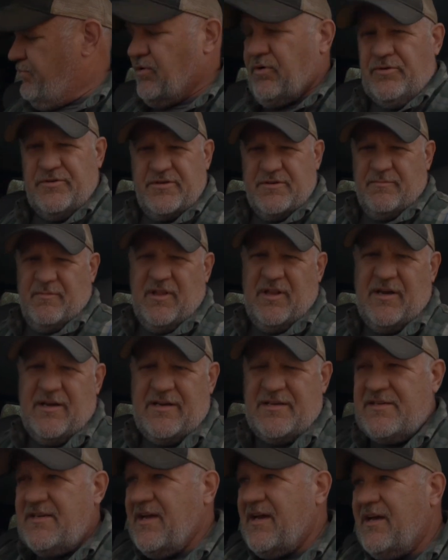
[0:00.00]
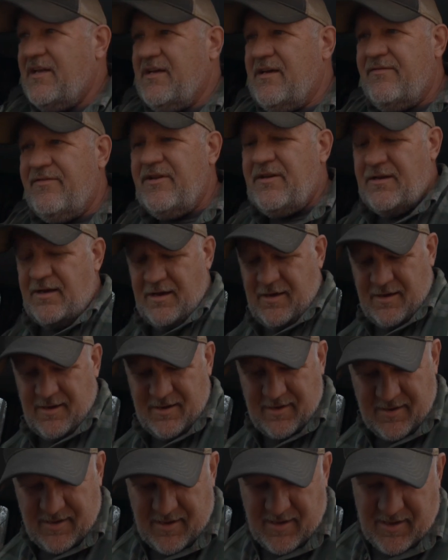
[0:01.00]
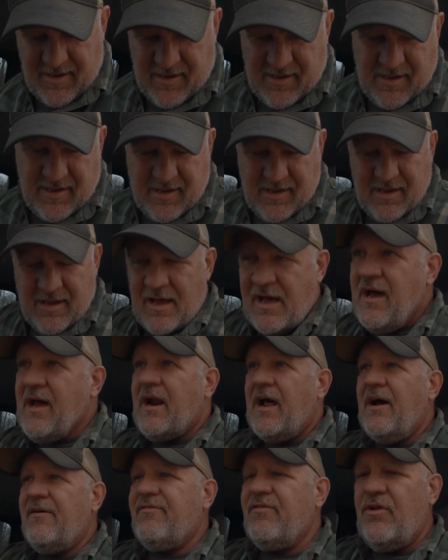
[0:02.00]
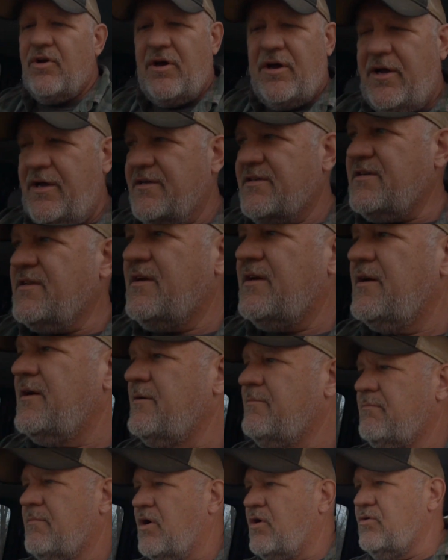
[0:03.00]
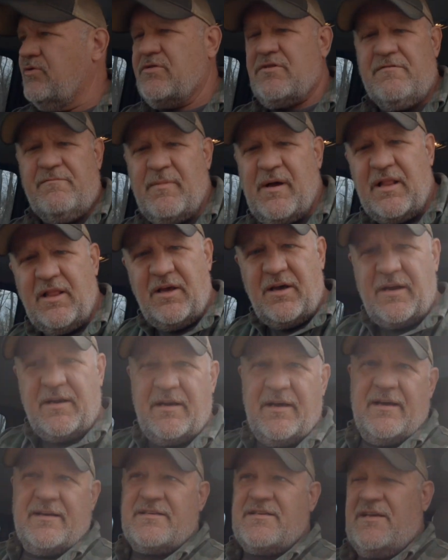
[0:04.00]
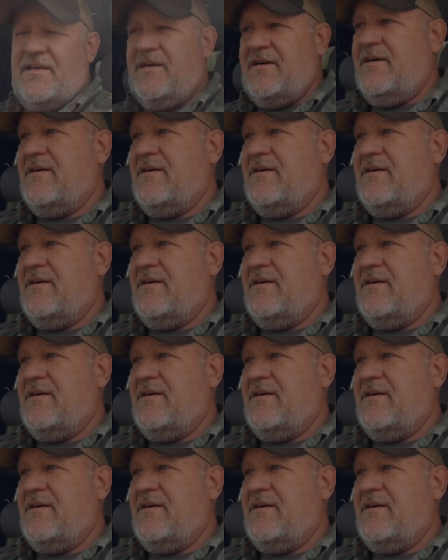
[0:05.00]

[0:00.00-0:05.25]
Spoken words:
pulled some lugs out of it, and I've lost most of my lug nuts here.